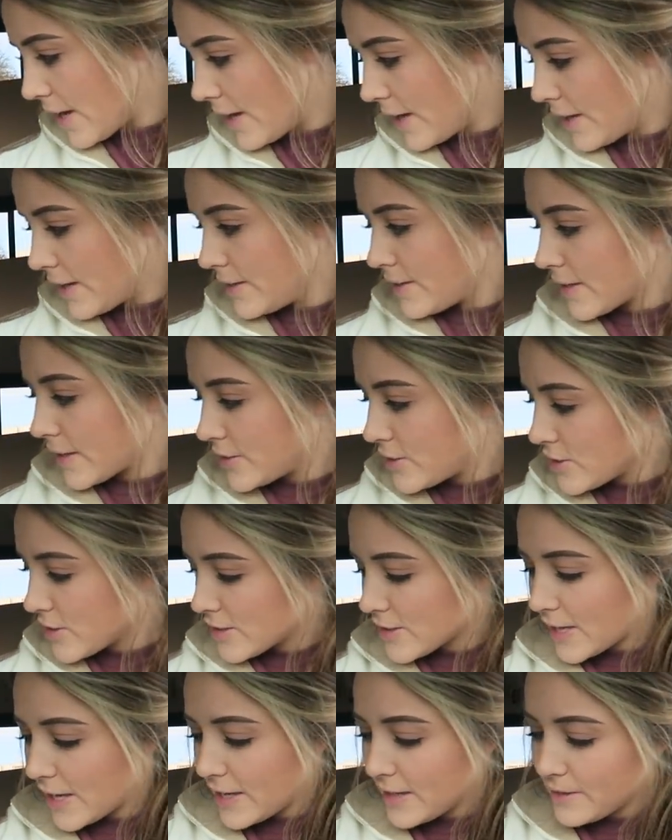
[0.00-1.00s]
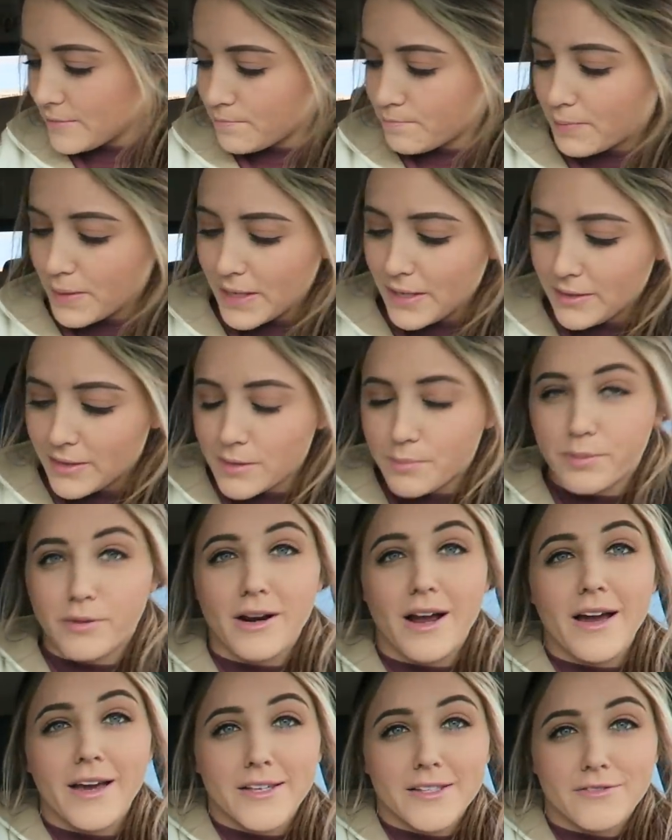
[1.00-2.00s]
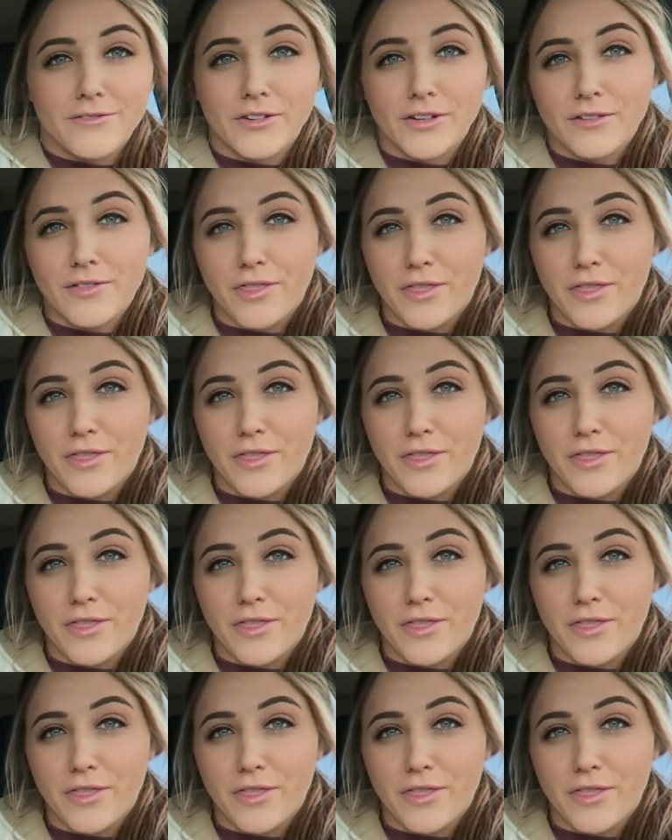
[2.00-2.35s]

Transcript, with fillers: and I just can't beat the price for